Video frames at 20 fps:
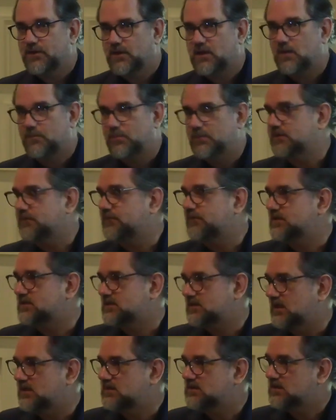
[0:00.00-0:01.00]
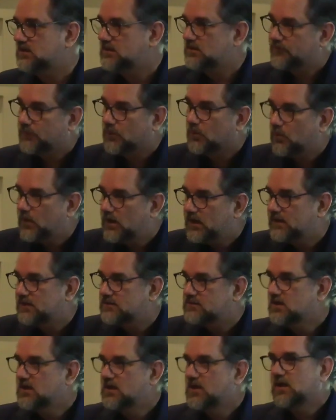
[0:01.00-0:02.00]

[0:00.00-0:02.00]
a couple different states in different ways,